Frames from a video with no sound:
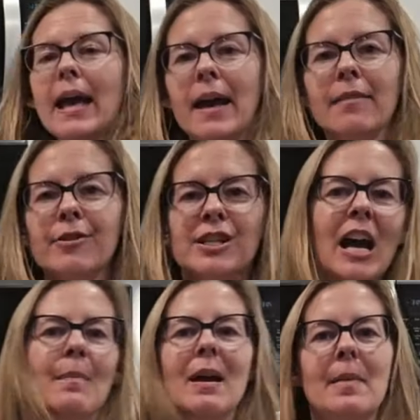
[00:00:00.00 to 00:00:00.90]
Every
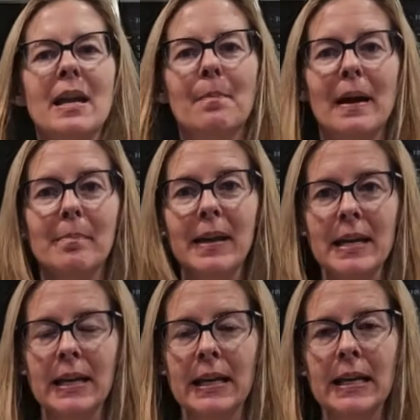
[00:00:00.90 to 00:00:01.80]
time I make my
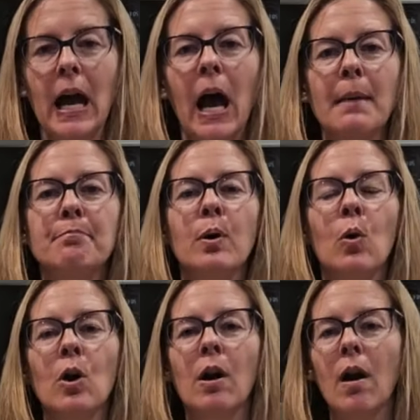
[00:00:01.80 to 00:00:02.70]
bacon, I
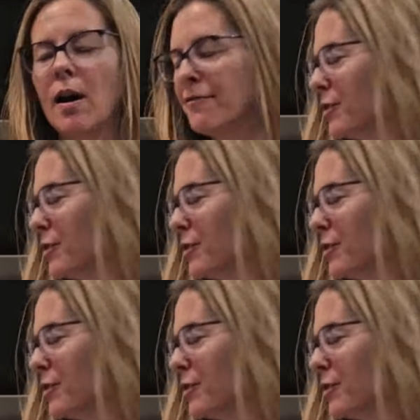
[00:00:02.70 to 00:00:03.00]
pour off